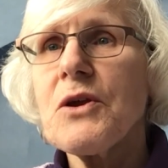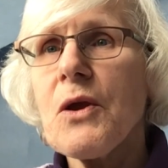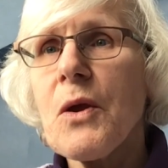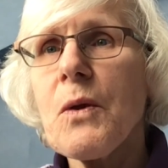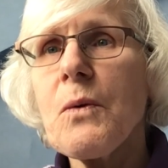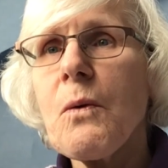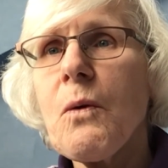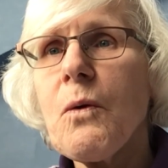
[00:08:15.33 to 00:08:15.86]

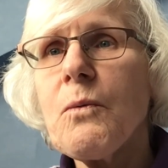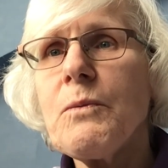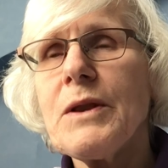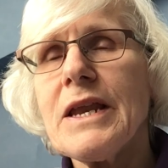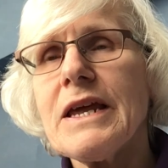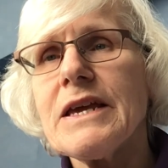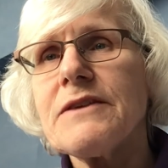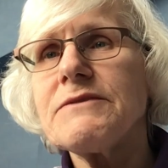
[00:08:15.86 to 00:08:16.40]
who all
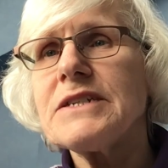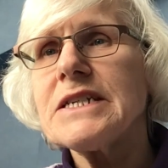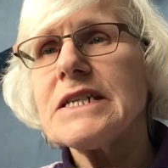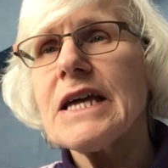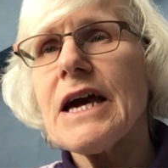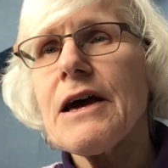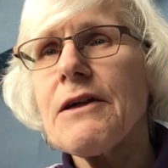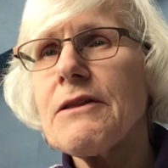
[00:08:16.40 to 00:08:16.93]
believed in
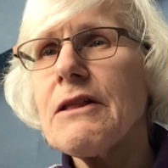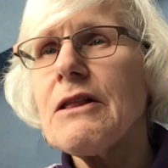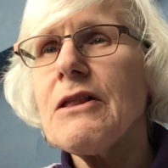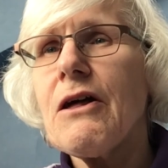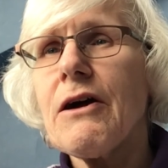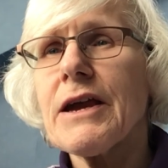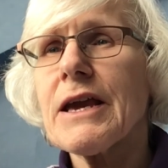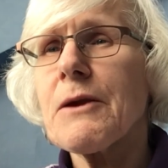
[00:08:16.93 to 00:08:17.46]
Allah
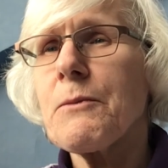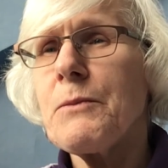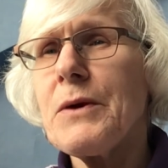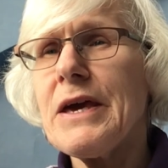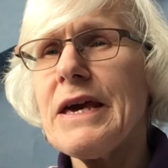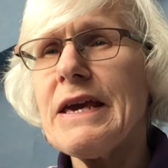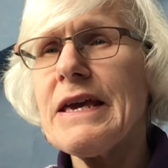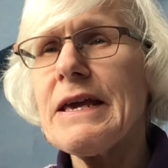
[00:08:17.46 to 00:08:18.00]
like
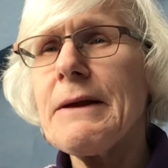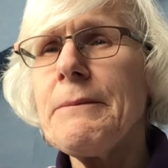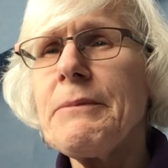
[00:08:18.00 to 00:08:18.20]
me,